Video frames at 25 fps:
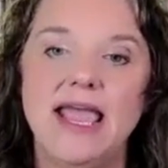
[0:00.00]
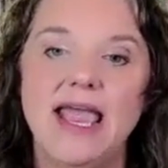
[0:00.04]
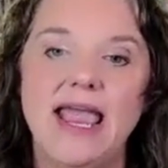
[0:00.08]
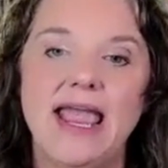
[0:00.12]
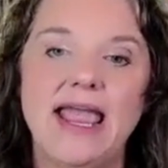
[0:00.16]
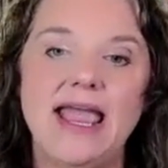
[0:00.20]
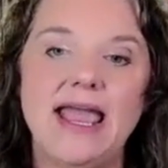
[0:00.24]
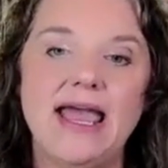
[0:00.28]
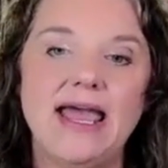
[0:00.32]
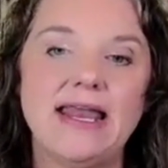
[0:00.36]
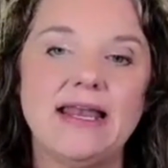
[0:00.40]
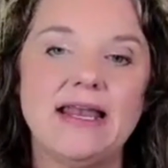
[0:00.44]

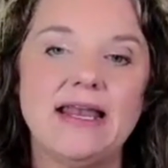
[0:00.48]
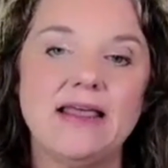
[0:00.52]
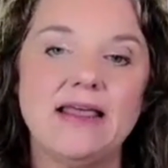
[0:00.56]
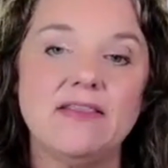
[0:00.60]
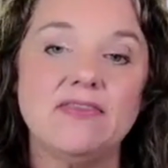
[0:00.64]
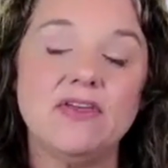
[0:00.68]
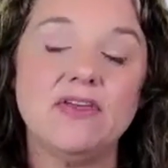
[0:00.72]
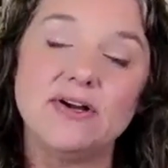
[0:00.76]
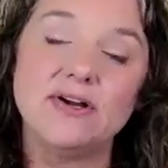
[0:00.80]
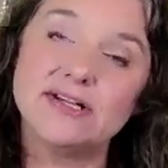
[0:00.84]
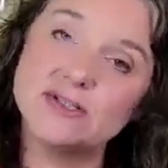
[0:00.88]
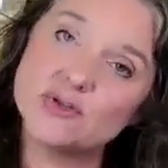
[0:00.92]
And
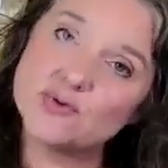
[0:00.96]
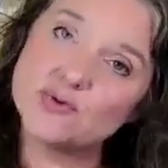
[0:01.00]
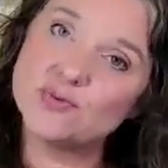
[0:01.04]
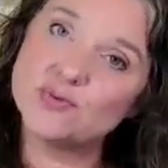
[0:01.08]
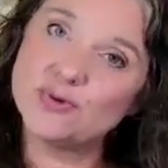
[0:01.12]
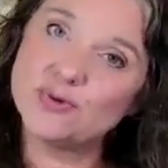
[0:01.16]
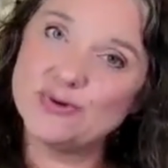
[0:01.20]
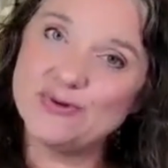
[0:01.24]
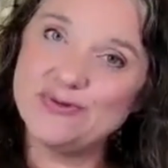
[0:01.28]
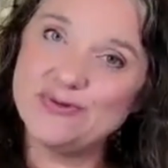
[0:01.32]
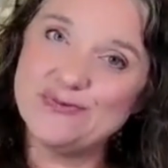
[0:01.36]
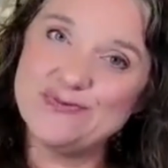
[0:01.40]
there is a
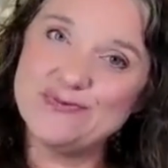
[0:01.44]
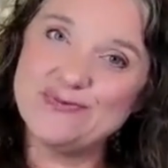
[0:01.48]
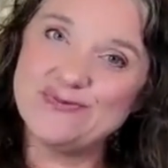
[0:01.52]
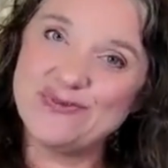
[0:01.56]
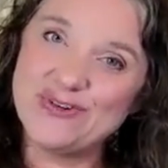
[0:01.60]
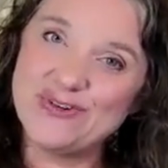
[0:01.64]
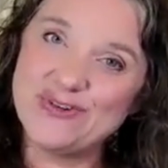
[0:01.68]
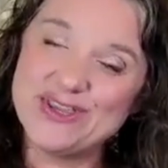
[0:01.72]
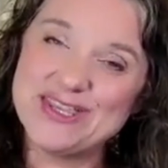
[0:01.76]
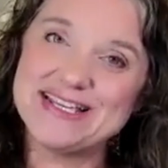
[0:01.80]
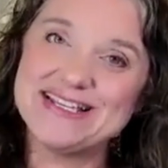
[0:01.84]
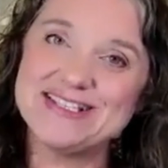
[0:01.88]
rule
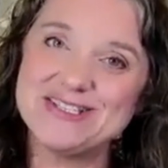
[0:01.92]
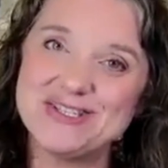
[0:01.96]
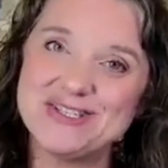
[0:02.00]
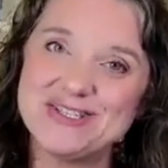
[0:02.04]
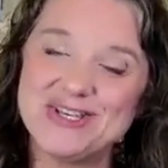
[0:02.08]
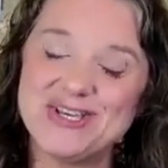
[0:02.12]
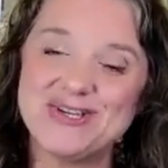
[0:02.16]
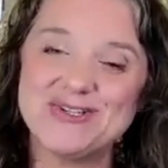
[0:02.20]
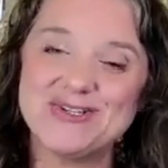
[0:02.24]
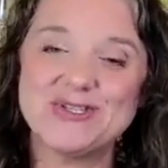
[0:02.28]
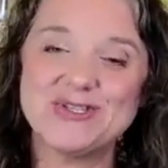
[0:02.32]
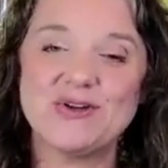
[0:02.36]
for this
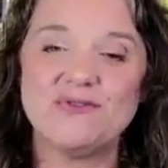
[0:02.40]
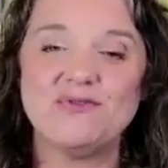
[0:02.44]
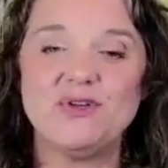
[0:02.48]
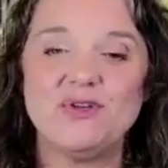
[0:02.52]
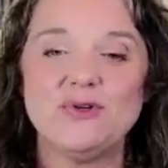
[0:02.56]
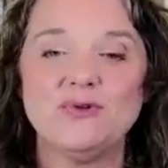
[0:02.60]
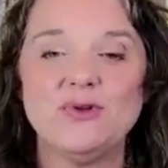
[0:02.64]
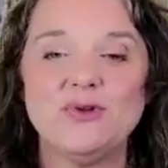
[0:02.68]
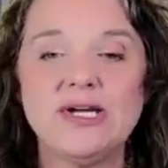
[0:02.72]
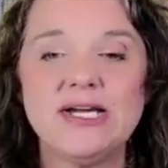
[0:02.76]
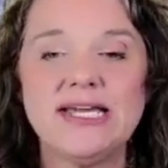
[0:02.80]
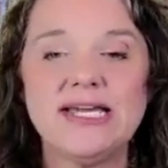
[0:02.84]
too. So if
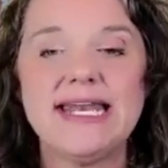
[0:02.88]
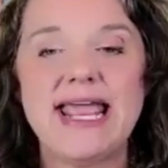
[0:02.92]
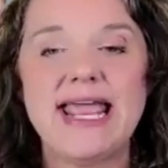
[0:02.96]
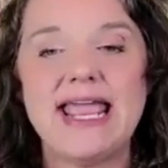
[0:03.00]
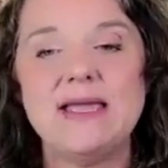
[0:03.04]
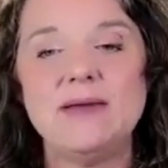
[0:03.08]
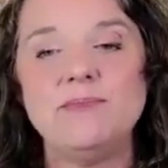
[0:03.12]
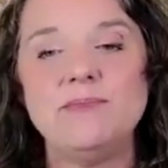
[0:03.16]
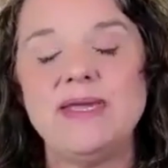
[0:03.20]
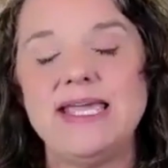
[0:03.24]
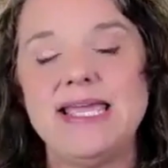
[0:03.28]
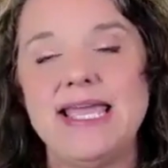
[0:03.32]
you look at
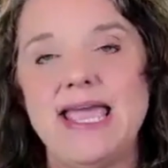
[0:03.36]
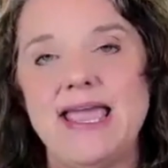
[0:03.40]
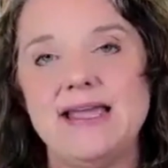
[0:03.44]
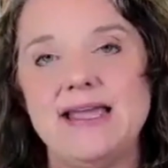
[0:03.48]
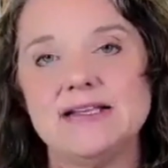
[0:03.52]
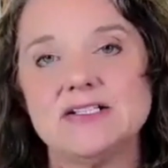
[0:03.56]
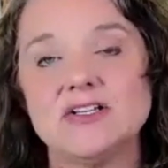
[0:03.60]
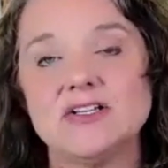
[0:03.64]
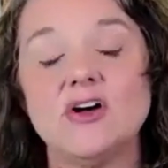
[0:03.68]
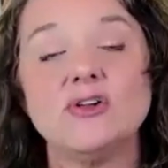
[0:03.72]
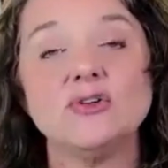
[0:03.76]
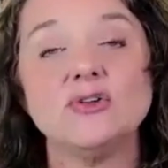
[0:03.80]
APA,
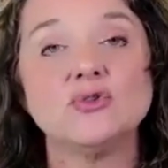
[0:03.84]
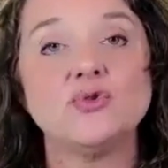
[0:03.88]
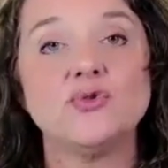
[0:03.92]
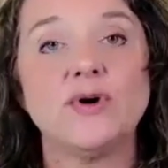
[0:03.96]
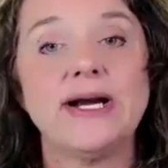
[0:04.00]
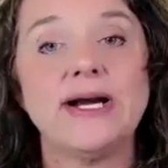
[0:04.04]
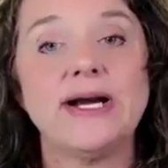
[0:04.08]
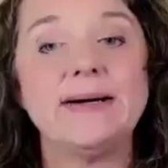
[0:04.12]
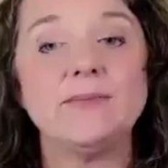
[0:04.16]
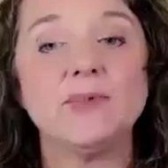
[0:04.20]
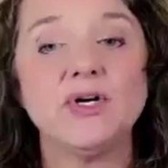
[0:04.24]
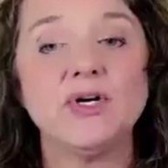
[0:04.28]
it's called
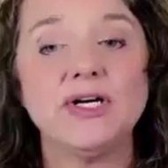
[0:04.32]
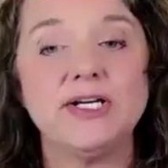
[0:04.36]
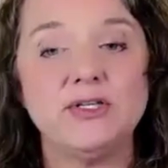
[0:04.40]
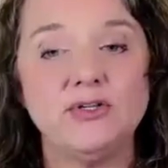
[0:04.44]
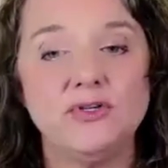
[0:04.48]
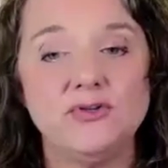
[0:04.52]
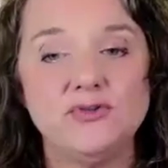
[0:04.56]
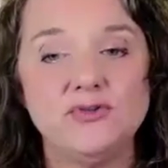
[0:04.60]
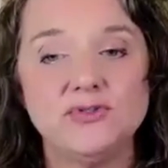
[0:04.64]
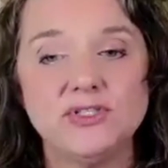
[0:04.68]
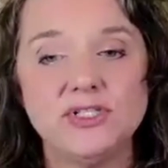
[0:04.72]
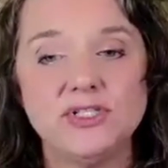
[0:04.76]
Grammar and
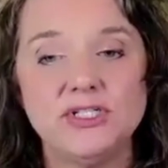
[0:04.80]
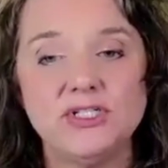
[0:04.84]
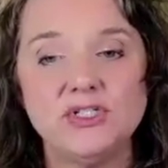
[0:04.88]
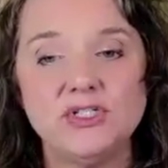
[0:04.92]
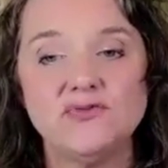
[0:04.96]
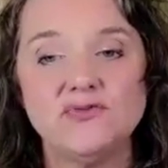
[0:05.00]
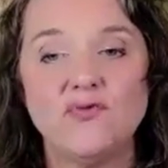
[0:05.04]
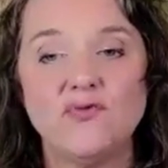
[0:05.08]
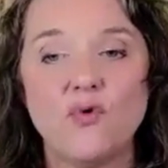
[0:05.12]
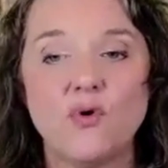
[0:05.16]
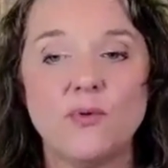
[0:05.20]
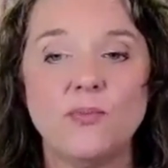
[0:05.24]

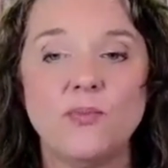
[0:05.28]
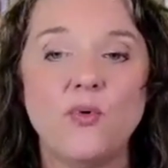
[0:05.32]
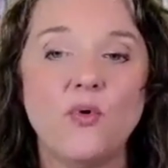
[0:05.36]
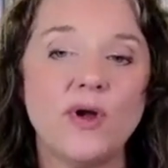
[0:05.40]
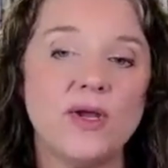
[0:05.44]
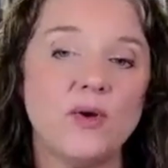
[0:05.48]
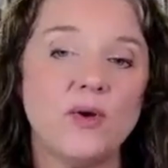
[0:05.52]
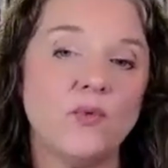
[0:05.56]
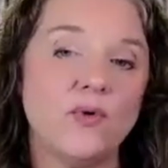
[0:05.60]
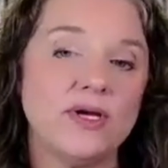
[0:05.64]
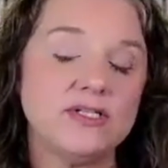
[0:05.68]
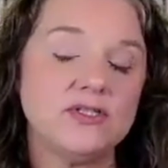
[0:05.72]
Usage
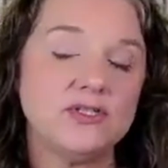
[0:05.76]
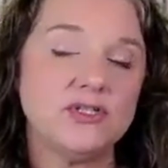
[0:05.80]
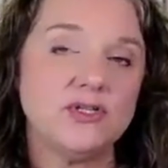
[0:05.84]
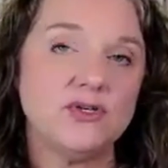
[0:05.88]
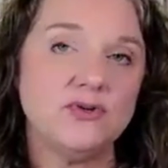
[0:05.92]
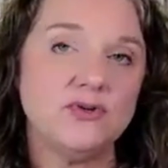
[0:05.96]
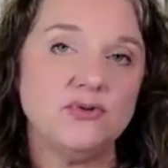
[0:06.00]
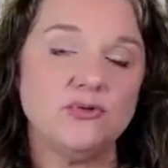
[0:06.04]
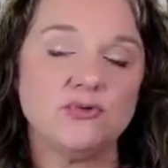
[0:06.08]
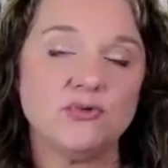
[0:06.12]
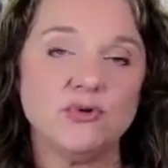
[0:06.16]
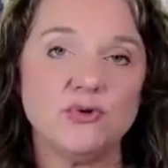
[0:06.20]

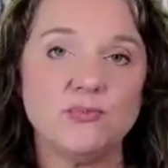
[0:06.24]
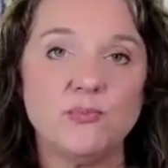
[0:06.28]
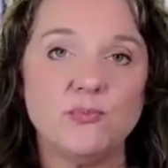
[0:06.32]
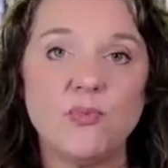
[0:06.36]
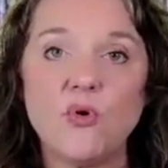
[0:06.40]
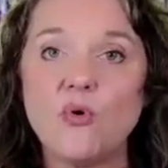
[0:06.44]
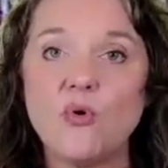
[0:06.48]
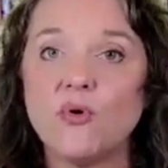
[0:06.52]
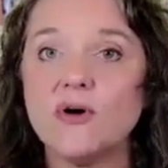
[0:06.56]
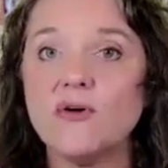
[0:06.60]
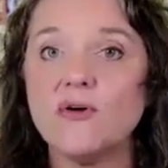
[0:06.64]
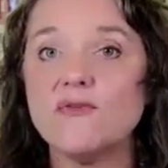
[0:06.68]
4.12 through
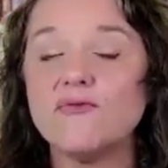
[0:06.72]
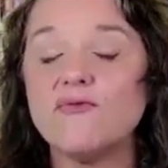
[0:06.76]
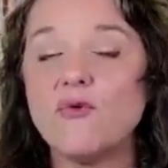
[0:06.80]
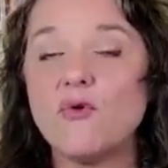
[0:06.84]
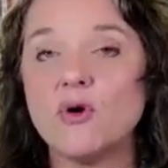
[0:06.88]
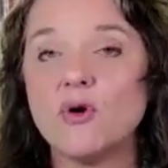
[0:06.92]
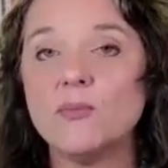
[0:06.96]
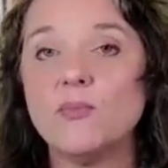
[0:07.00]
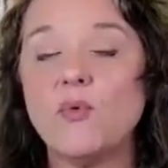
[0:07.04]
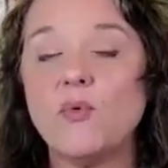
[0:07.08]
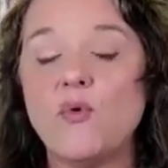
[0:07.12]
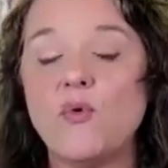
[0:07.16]

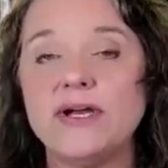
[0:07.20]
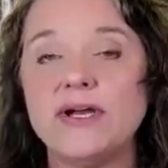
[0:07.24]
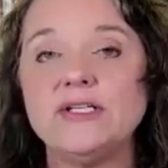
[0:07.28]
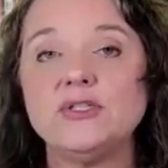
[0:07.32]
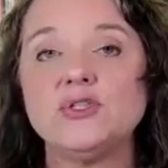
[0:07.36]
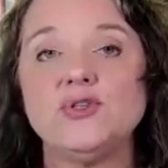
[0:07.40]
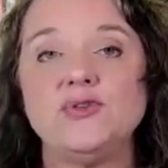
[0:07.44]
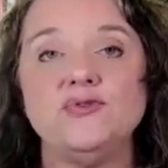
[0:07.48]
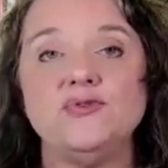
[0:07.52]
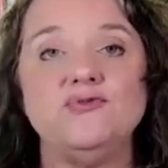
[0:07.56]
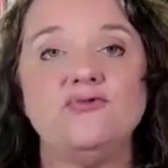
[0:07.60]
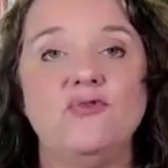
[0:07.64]

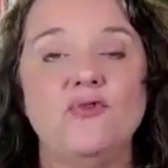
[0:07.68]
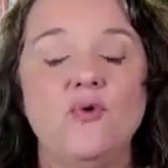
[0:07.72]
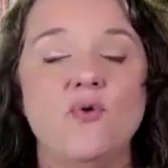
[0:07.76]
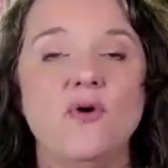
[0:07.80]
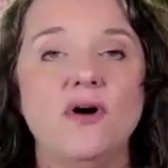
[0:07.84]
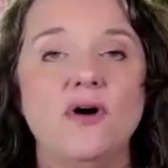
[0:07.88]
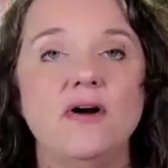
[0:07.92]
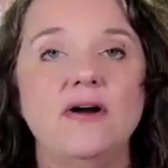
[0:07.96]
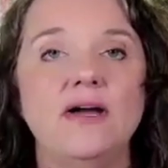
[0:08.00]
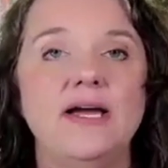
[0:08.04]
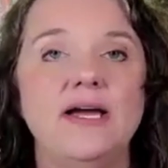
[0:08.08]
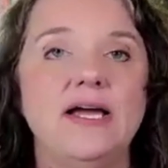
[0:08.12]

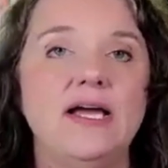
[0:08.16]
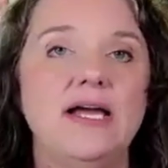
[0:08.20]
4.24.